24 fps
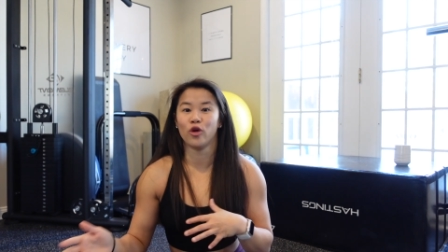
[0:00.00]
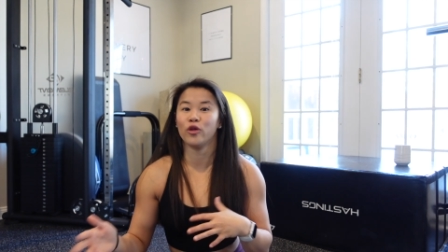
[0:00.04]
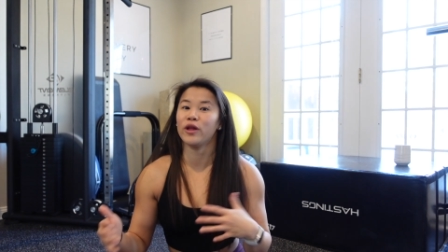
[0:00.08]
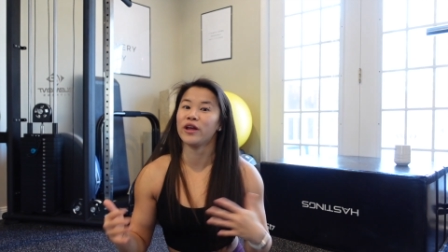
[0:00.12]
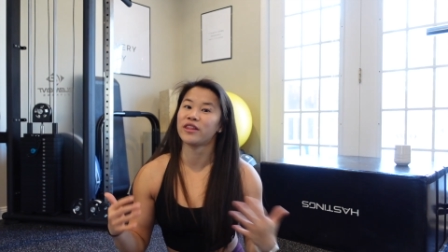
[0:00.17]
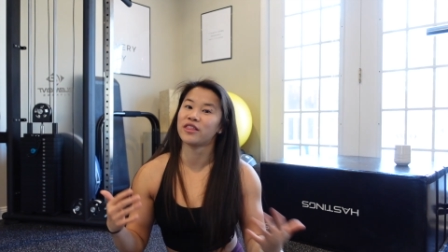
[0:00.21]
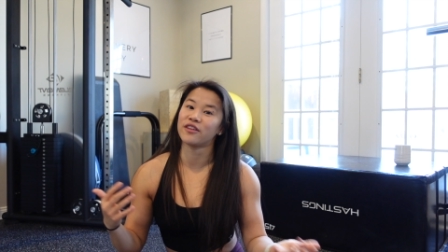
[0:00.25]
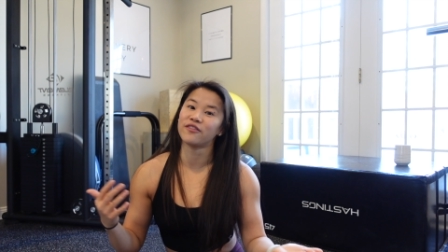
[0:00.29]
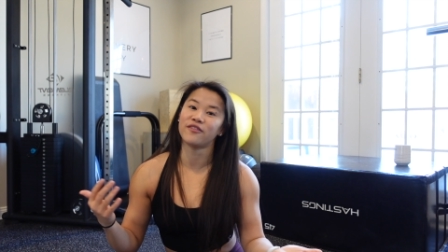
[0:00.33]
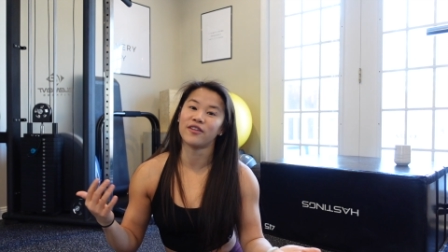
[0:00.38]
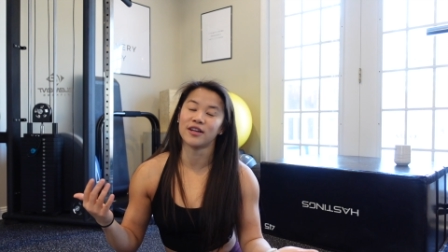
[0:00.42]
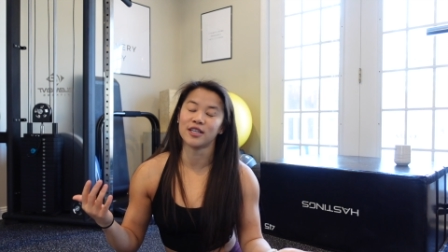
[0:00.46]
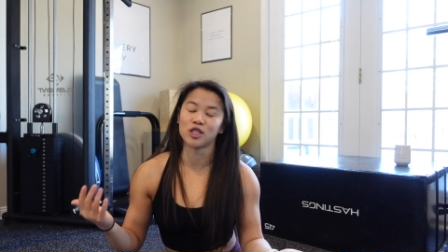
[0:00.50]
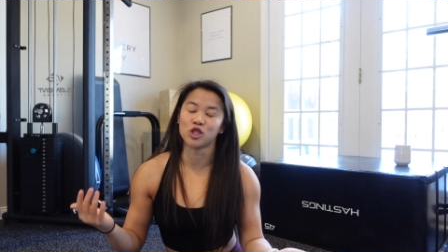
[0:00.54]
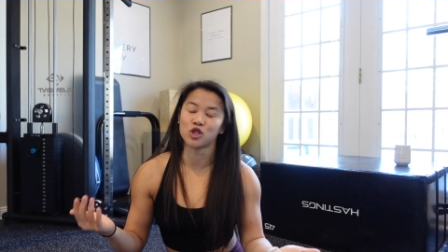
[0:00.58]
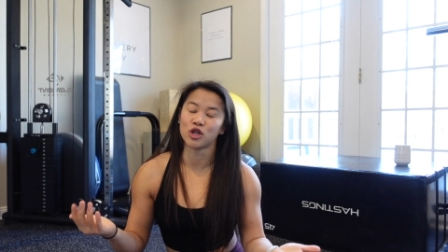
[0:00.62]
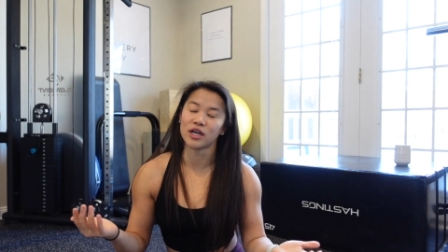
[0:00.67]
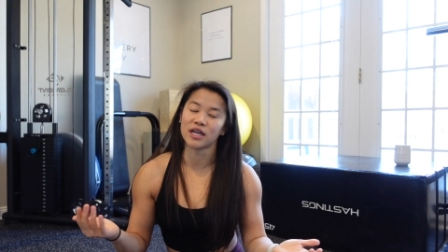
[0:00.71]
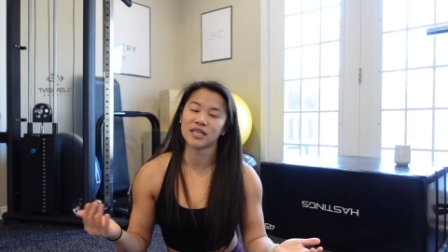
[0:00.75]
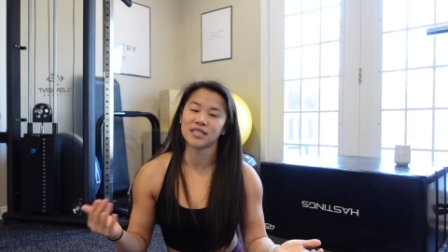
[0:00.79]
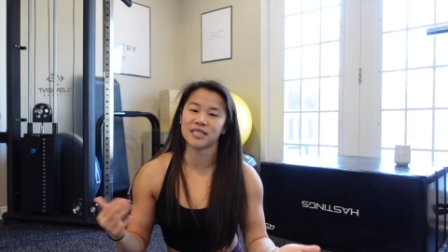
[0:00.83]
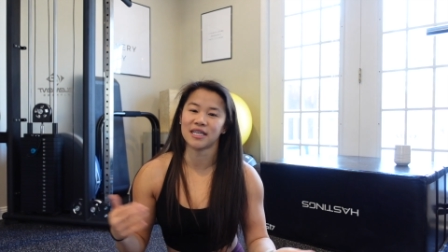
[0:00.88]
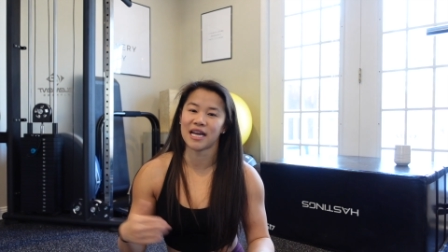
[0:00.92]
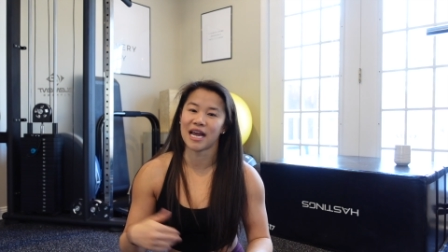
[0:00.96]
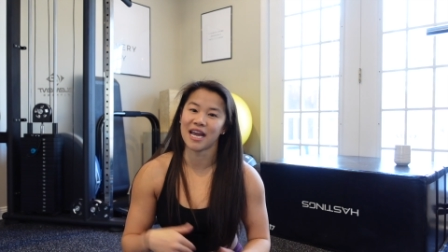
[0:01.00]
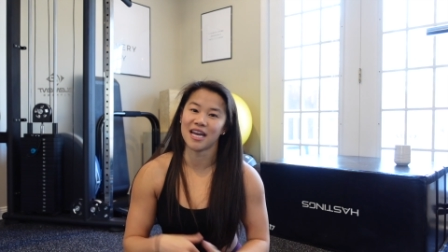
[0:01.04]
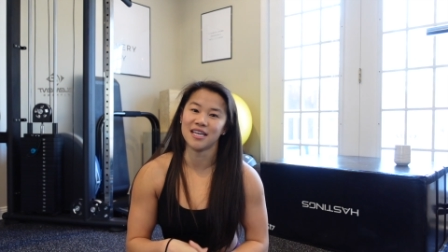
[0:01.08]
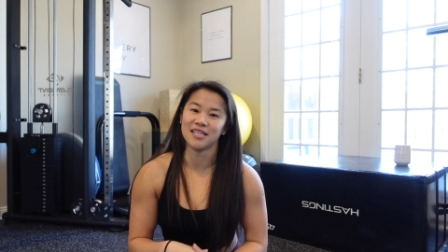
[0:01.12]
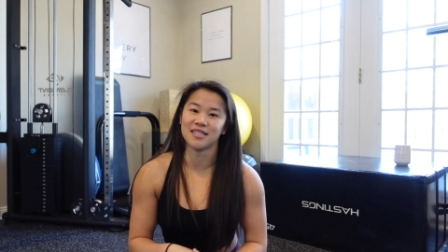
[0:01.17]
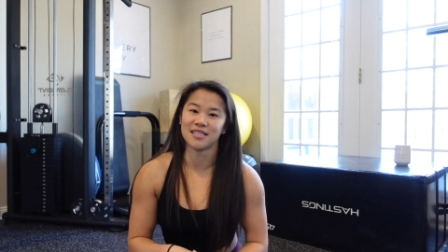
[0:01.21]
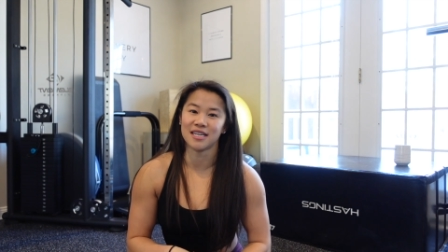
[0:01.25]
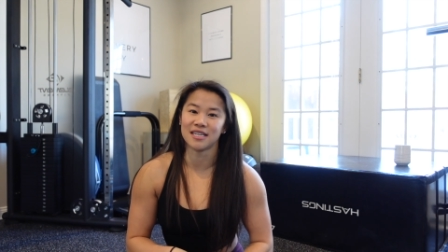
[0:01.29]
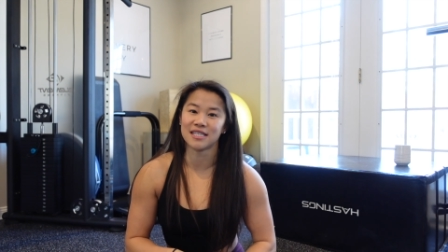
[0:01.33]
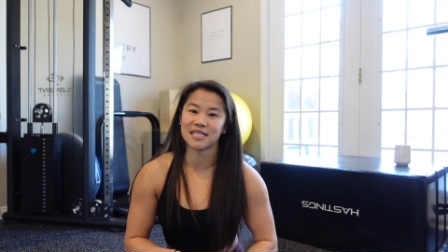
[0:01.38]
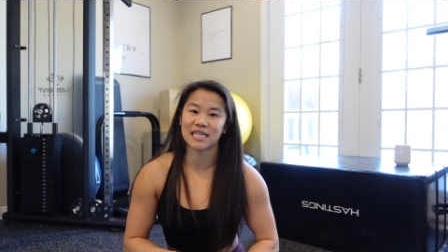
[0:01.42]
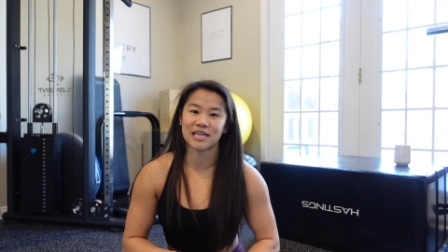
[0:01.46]
like the fun tricks and
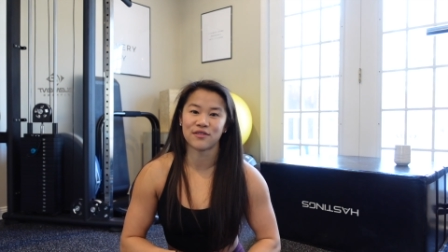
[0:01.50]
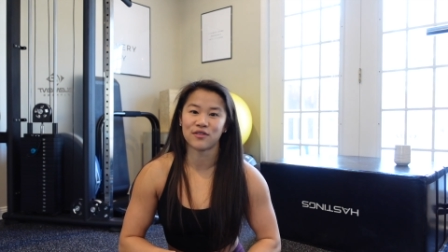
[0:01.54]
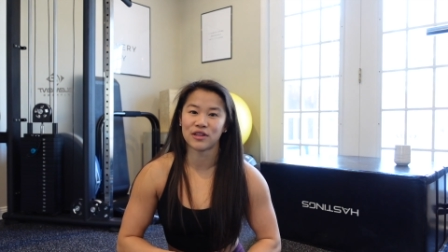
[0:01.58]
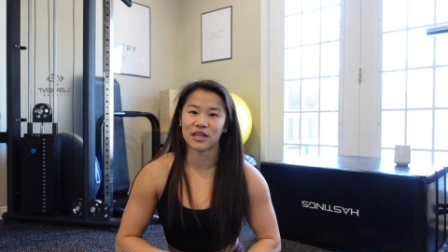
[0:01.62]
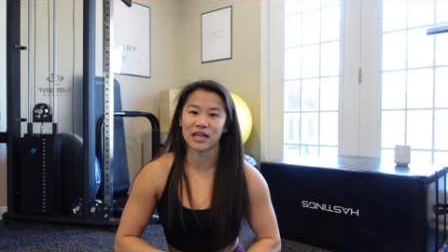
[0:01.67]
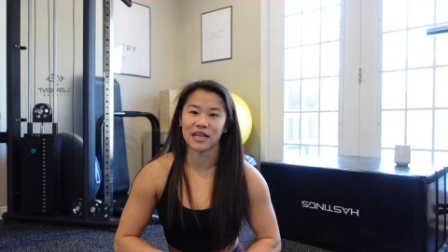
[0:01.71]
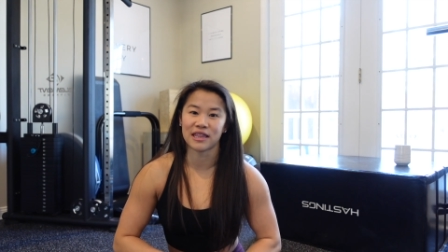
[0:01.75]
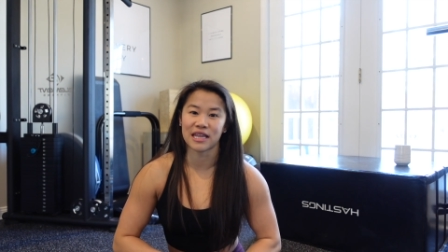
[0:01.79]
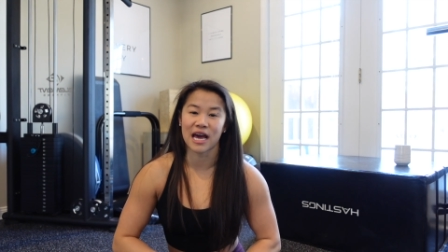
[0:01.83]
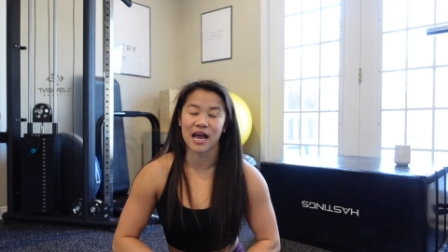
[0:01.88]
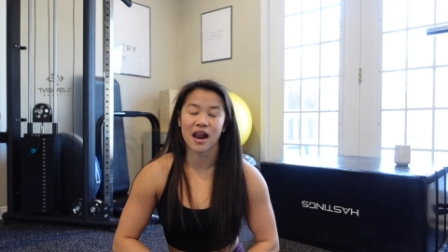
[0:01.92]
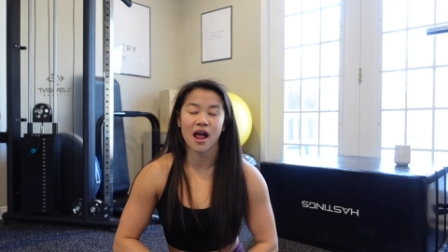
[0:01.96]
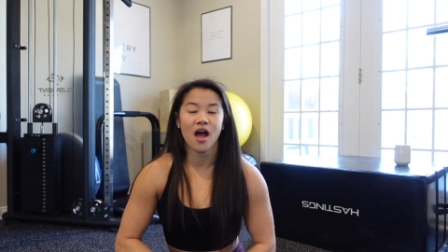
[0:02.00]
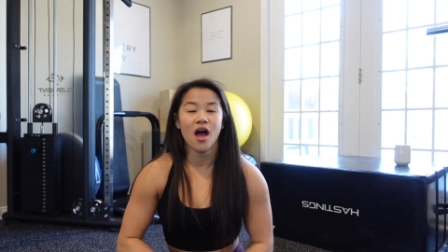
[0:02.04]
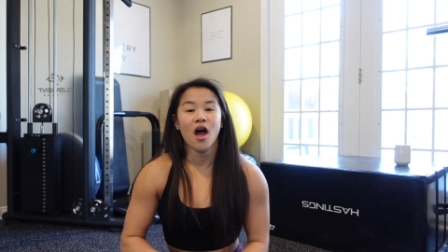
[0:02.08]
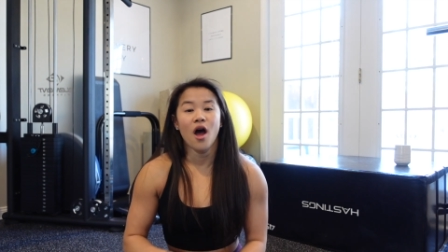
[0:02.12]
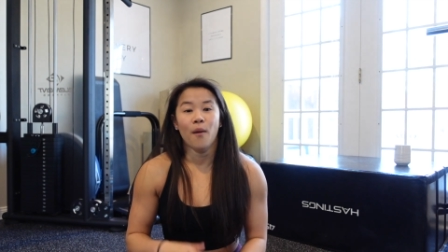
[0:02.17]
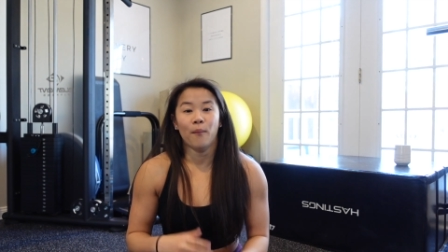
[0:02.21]
handstands and everything like that.